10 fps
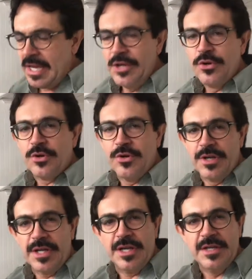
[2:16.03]
and you're going
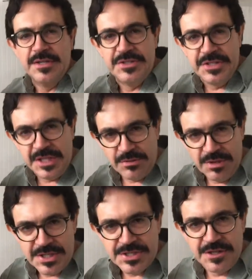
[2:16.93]
to
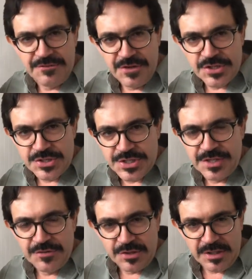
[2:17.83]
decrease the efficiency
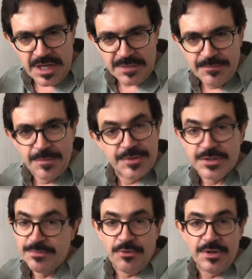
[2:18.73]
of your clock mover to
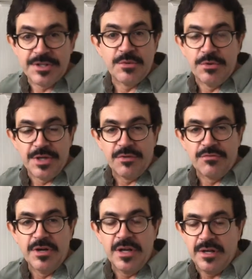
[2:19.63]
the point that it will not
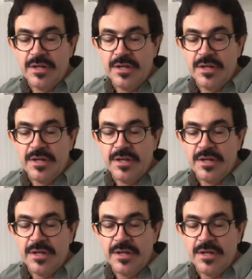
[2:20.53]
run.